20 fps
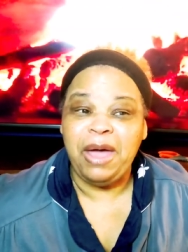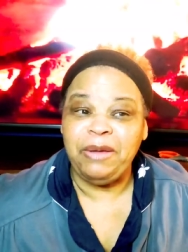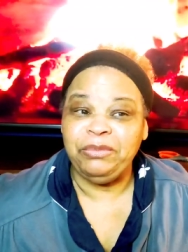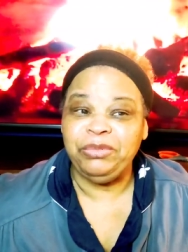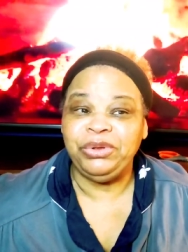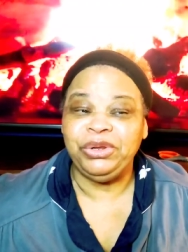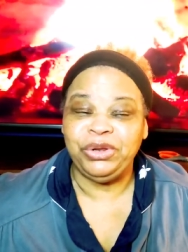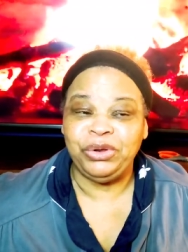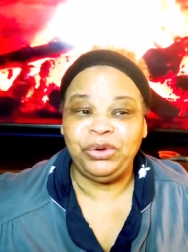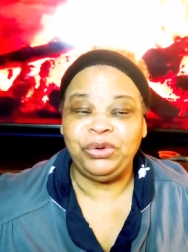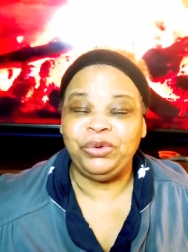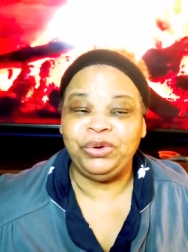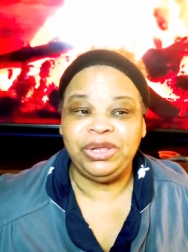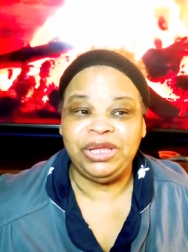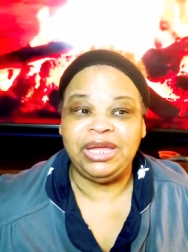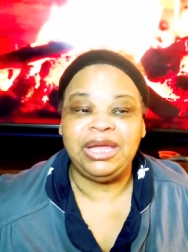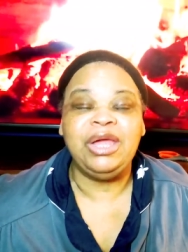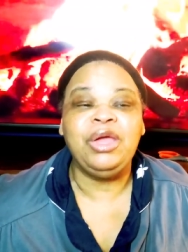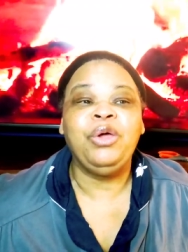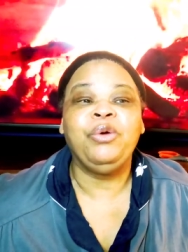I, put it on
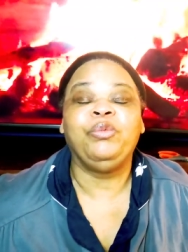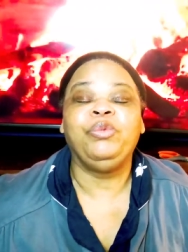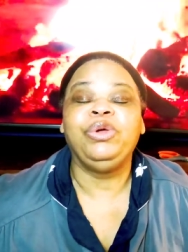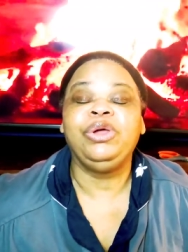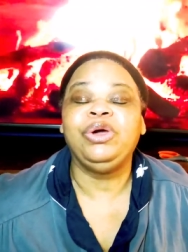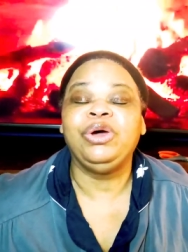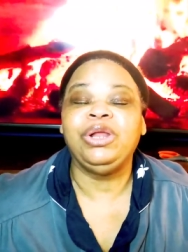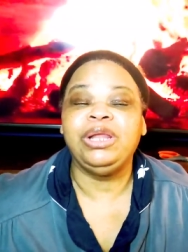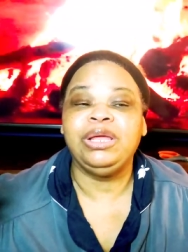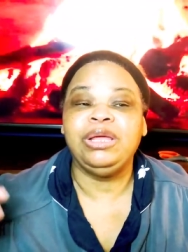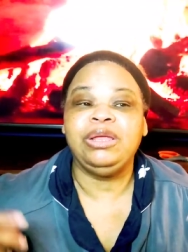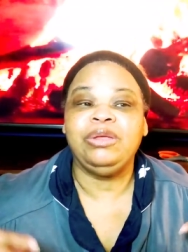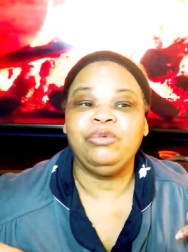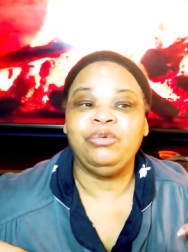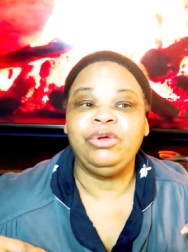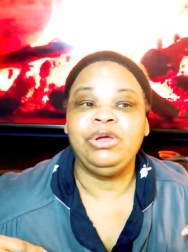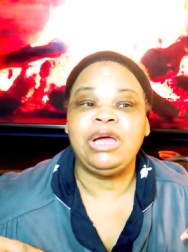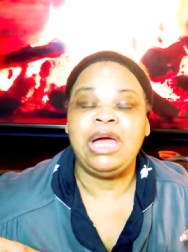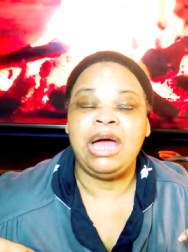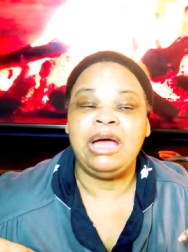here. We're gonna,
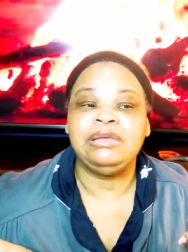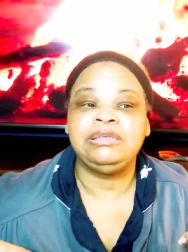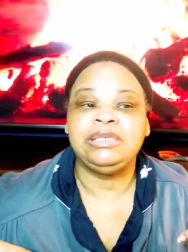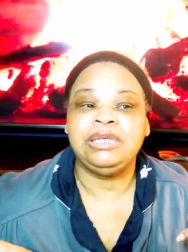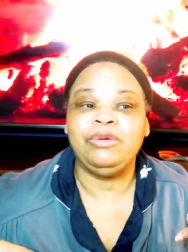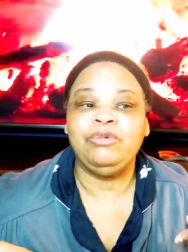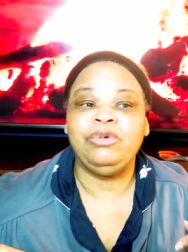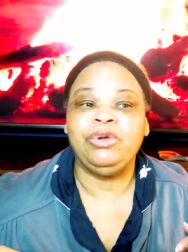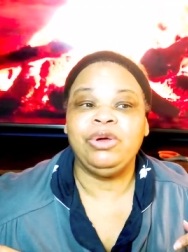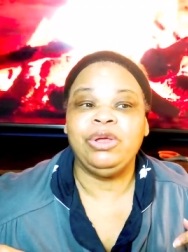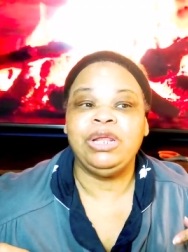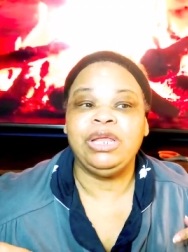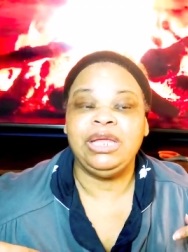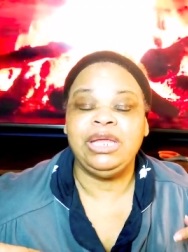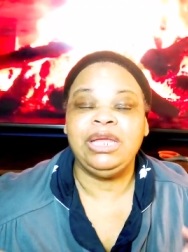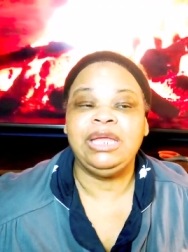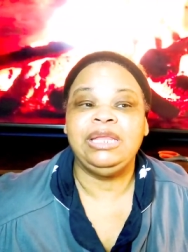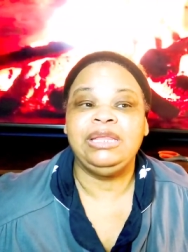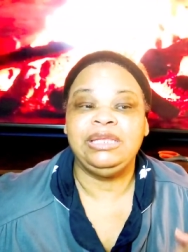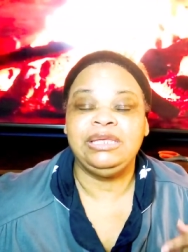we I'll say we're gonna
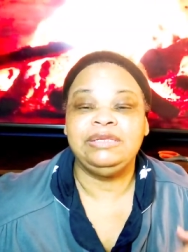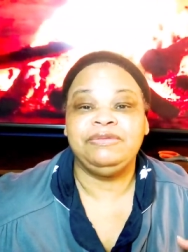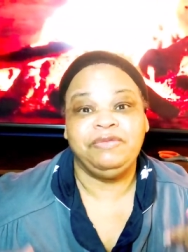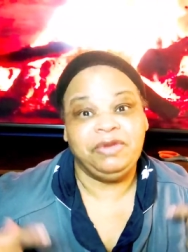end this